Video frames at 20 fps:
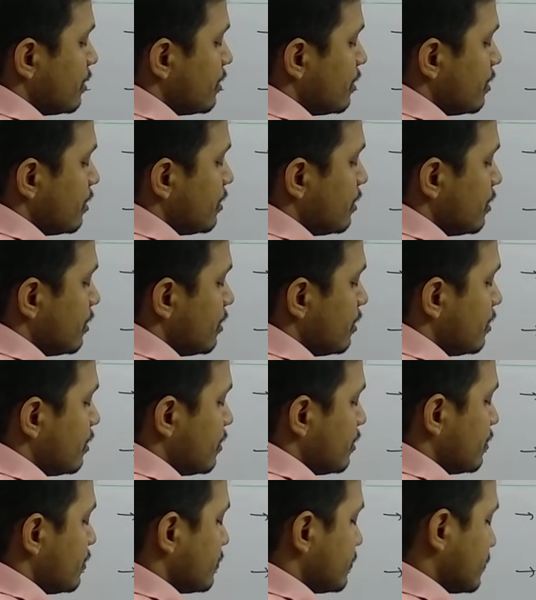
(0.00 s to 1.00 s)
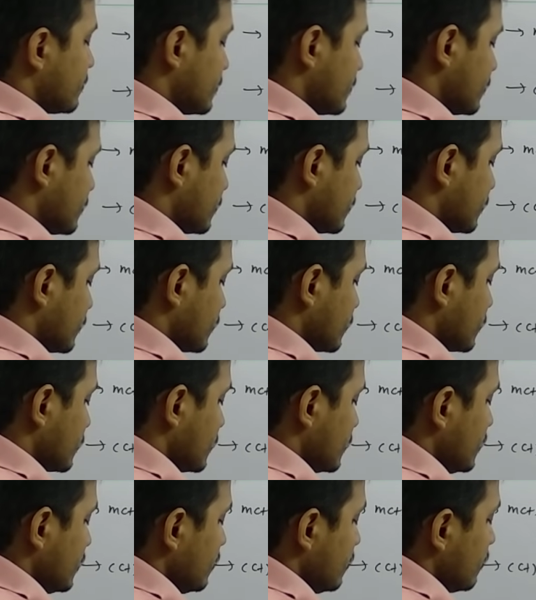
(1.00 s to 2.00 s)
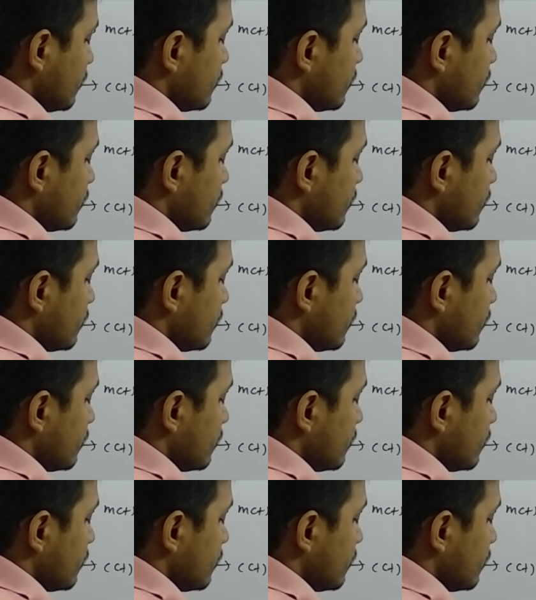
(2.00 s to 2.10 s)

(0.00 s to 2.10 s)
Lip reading: Nobody speaks.